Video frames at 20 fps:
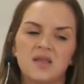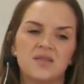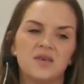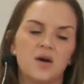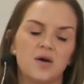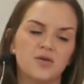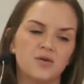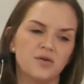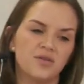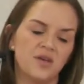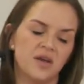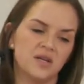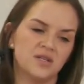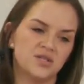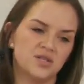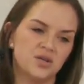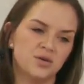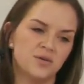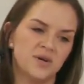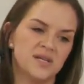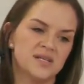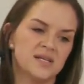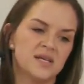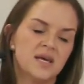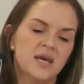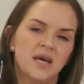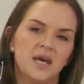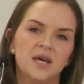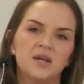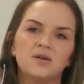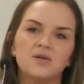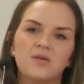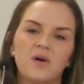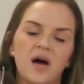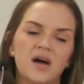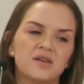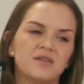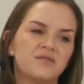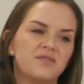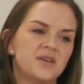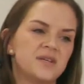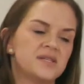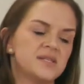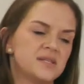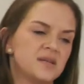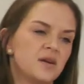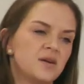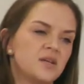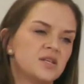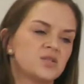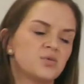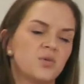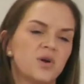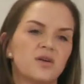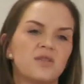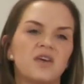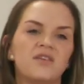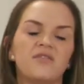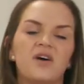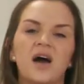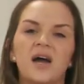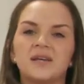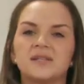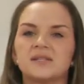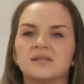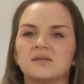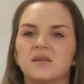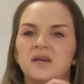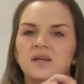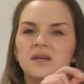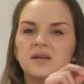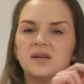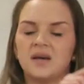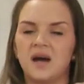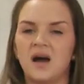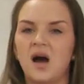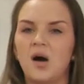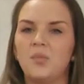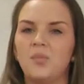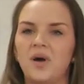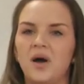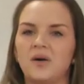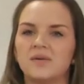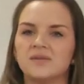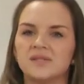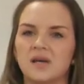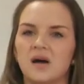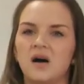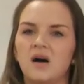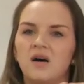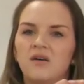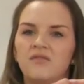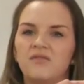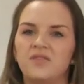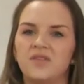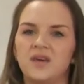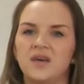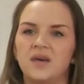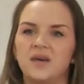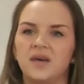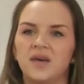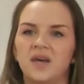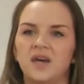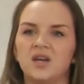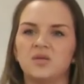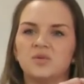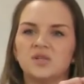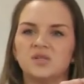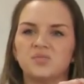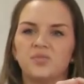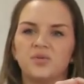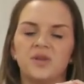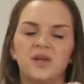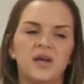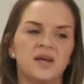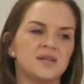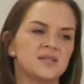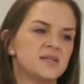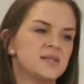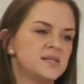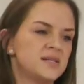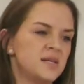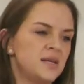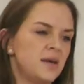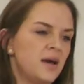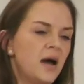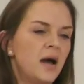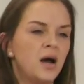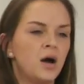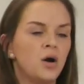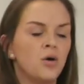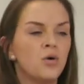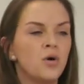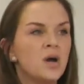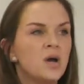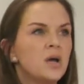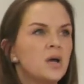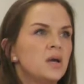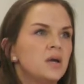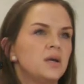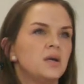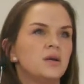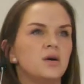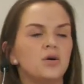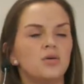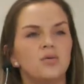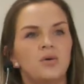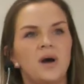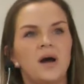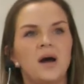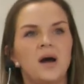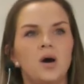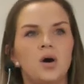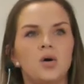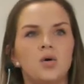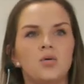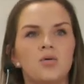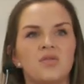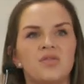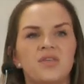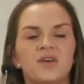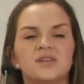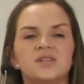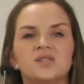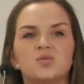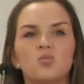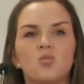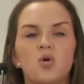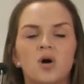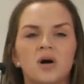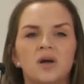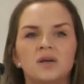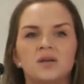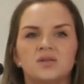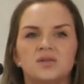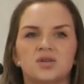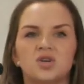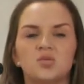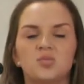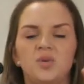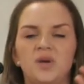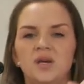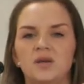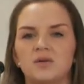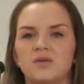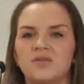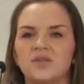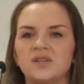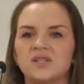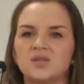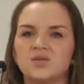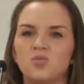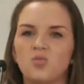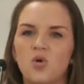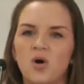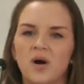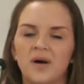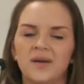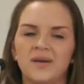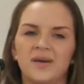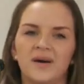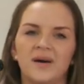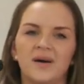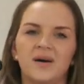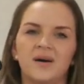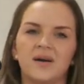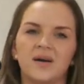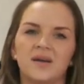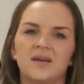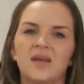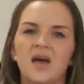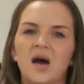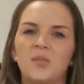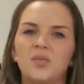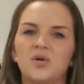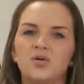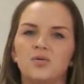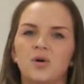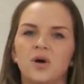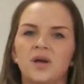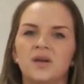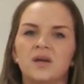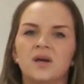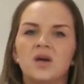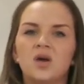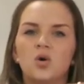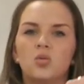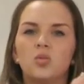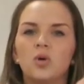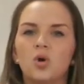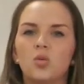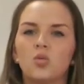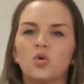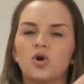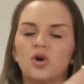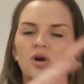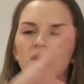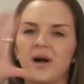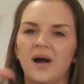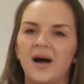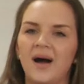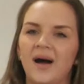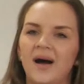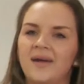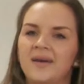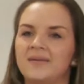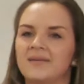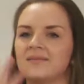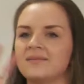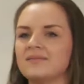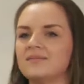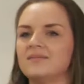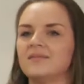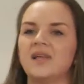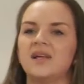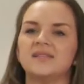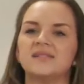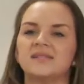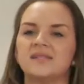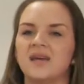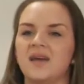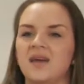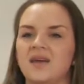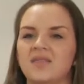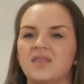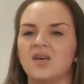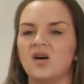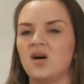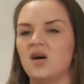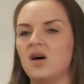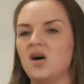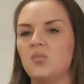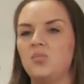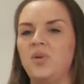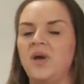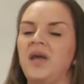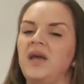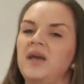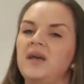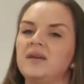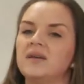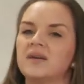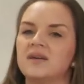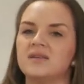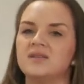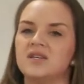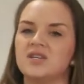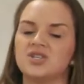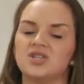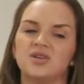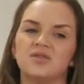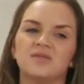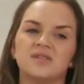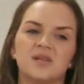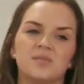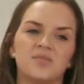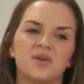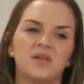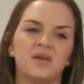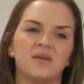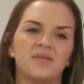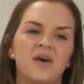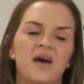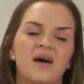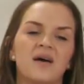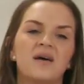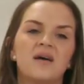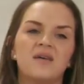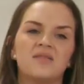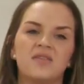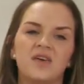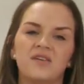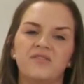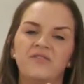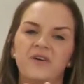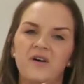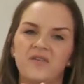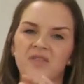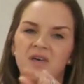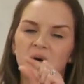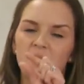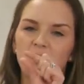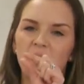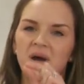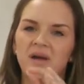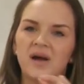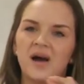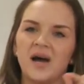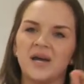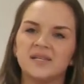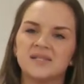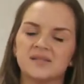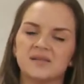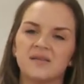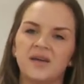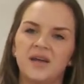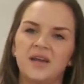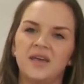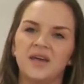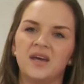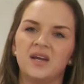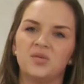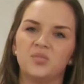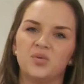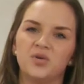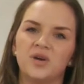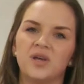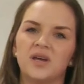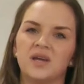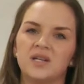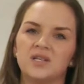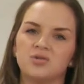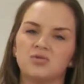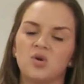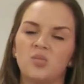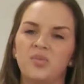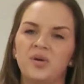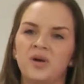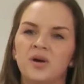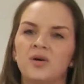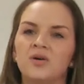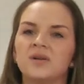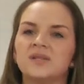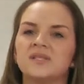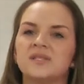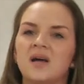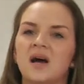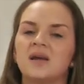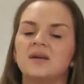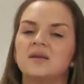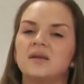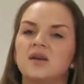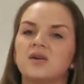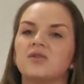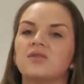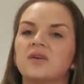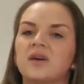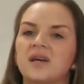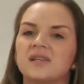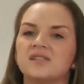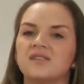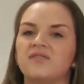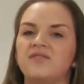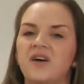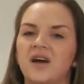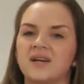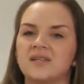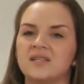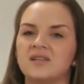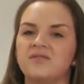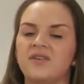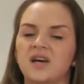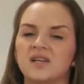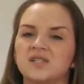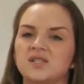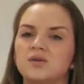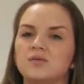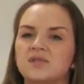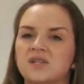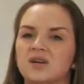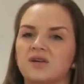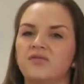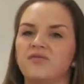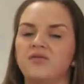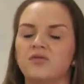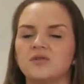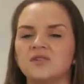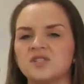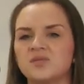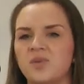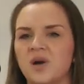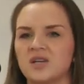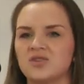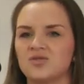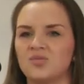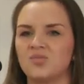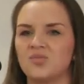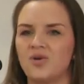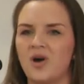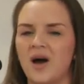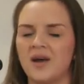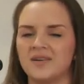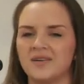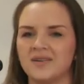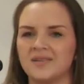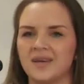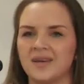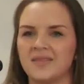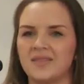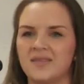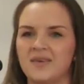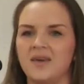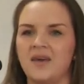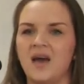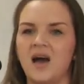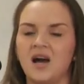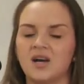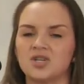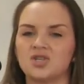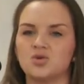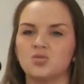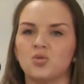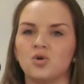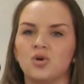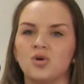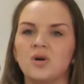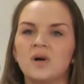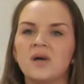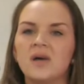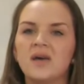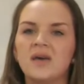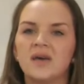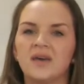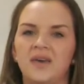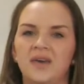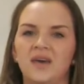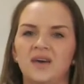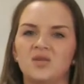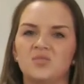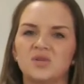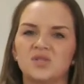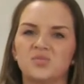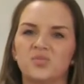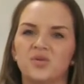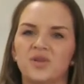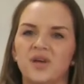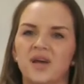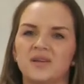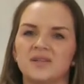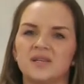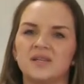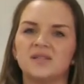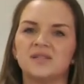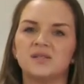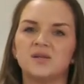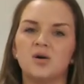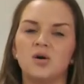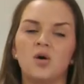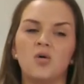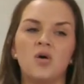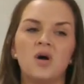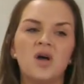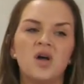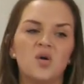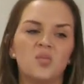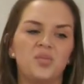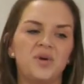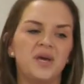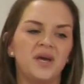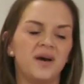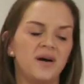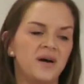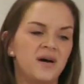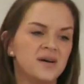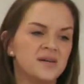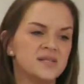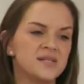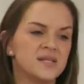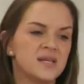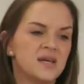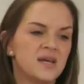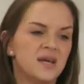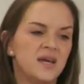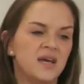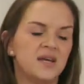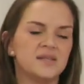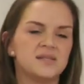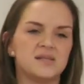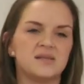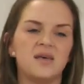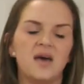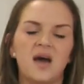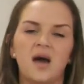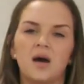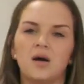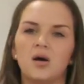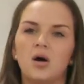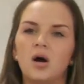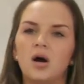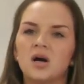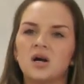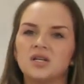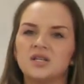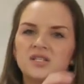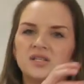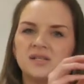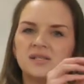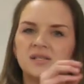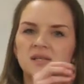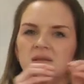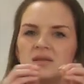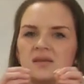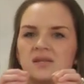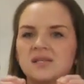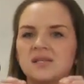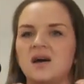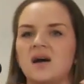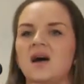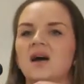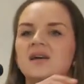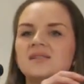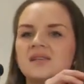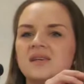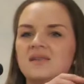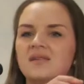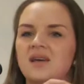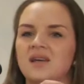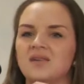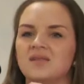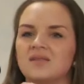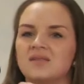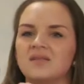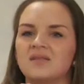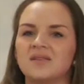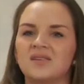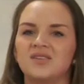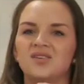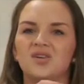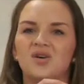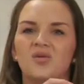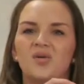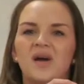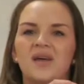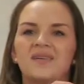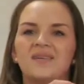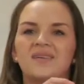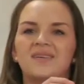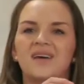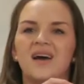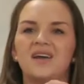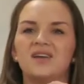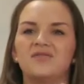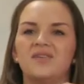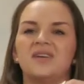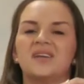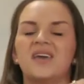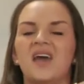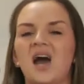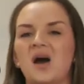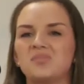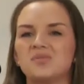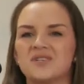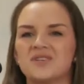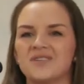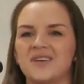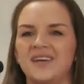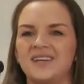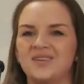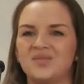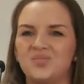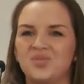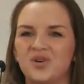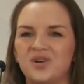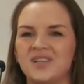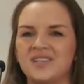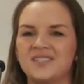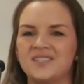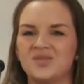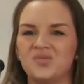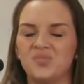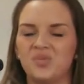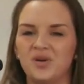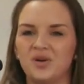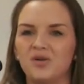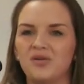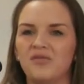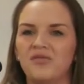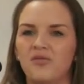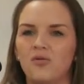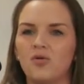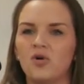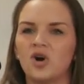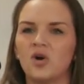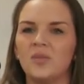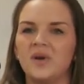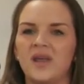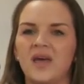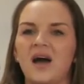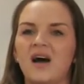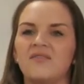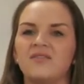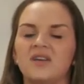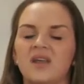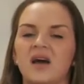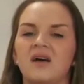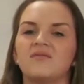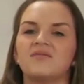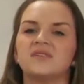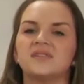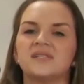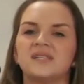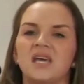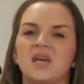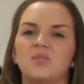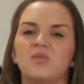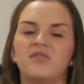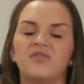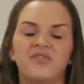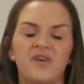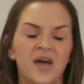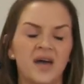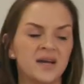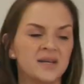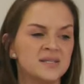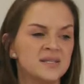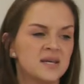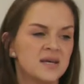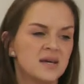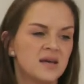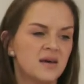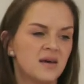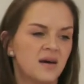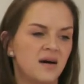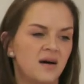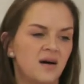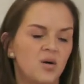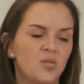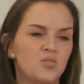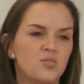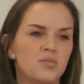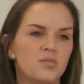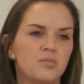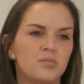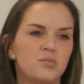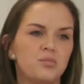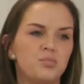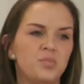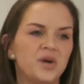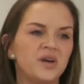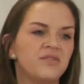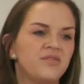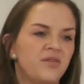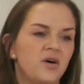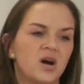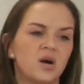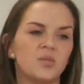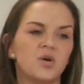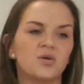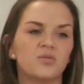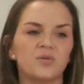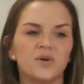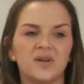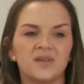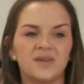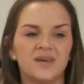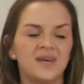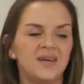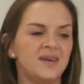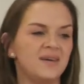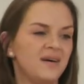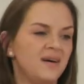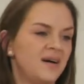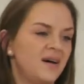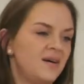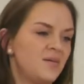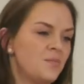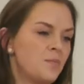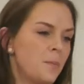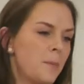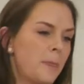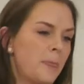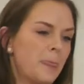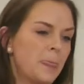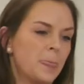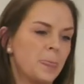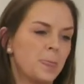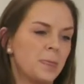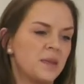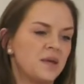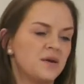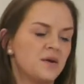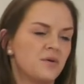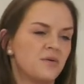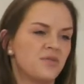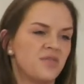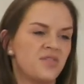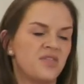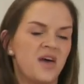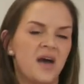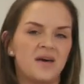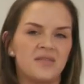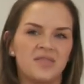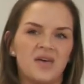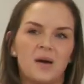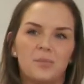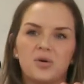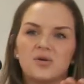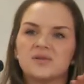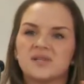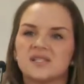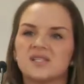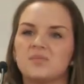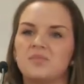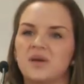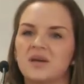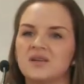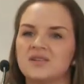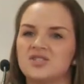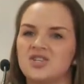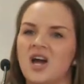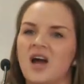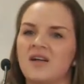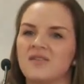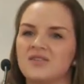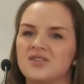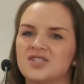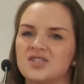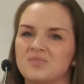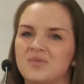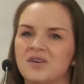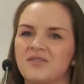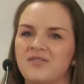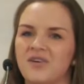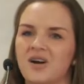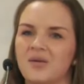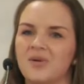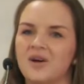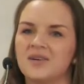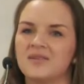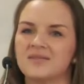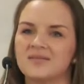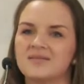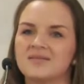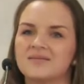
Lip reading: The other thing, too, is in a lot of these studies where they've isolated compounds of the cannabis plant to see how, you know, how this one terpene or this one cannabinoid will work on, let's say, a pain condition or something like that, they found that by isolating it and putting it into a pill, it's not nearly as effective as using a full spectrum product, like the actual cannabis plant. And so because it's that hard to synthesize and you know, and kind of encapsulate and put into pill form and have it have the same effect, Big Pharma really, you know, that poses a big challenge to Big Pharma.